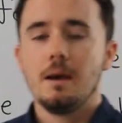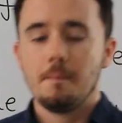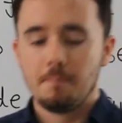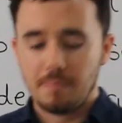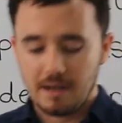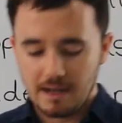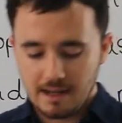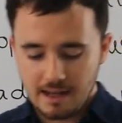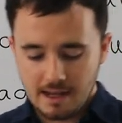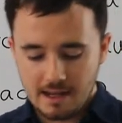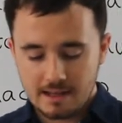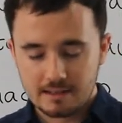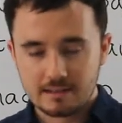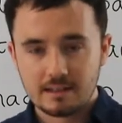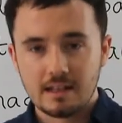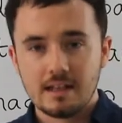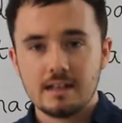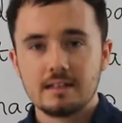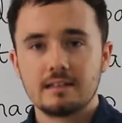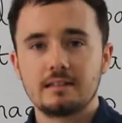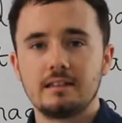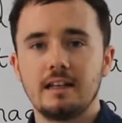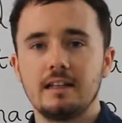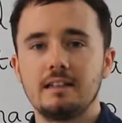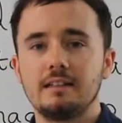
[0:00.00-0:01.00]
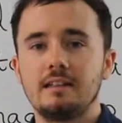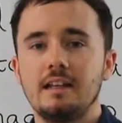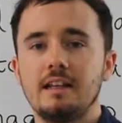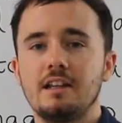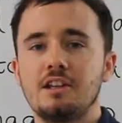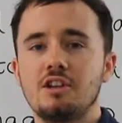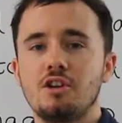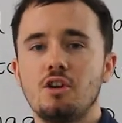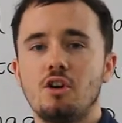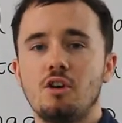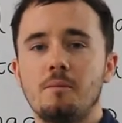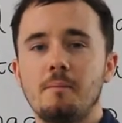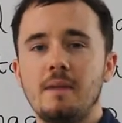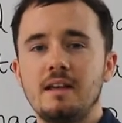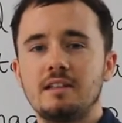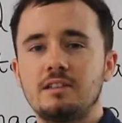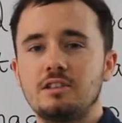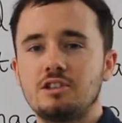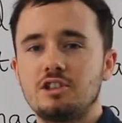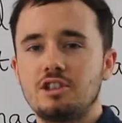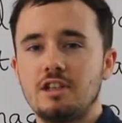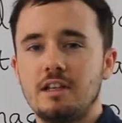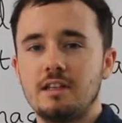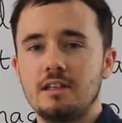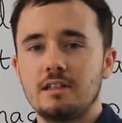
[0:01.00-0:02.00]
please send in your
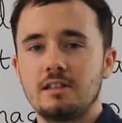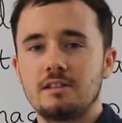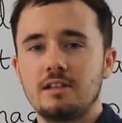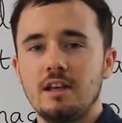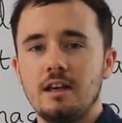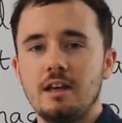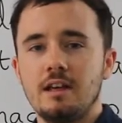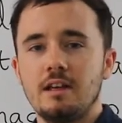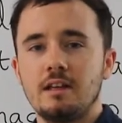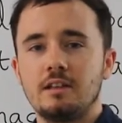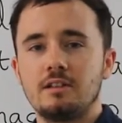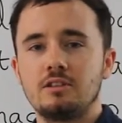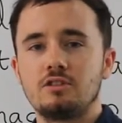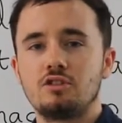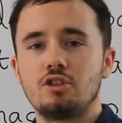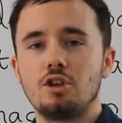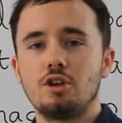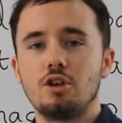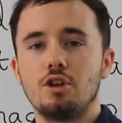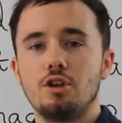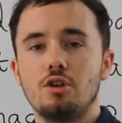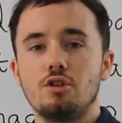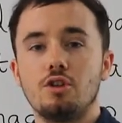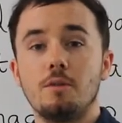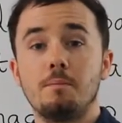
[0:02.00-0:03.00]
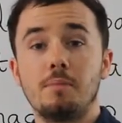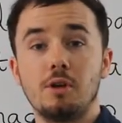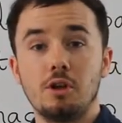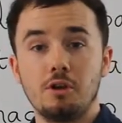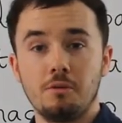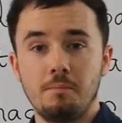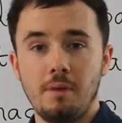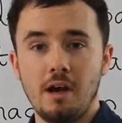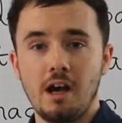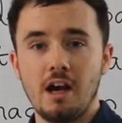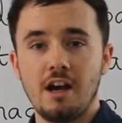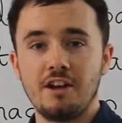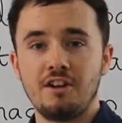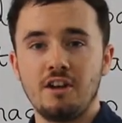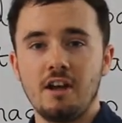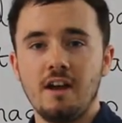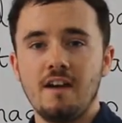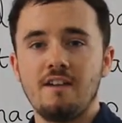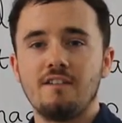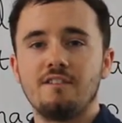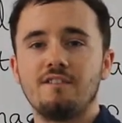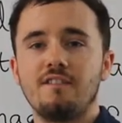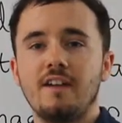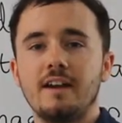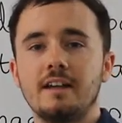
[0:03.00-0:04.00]
messages to the Bluebird
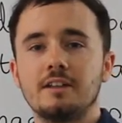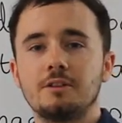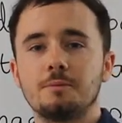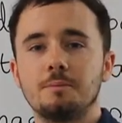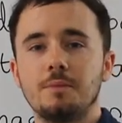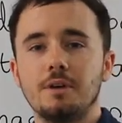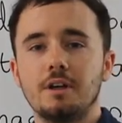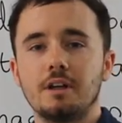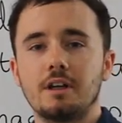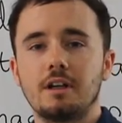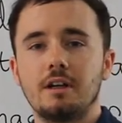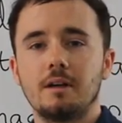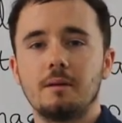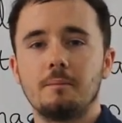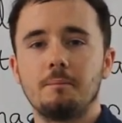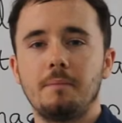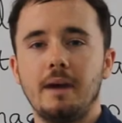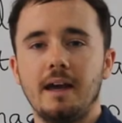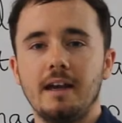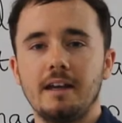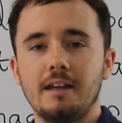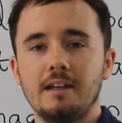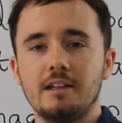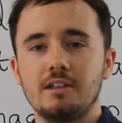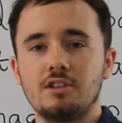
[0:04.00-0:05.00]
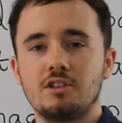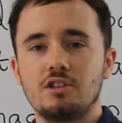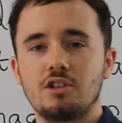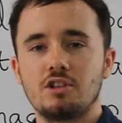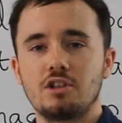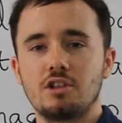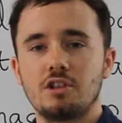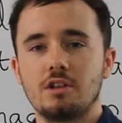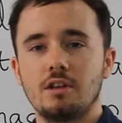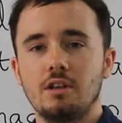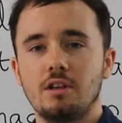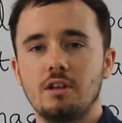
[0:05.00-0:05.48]
Facebook page.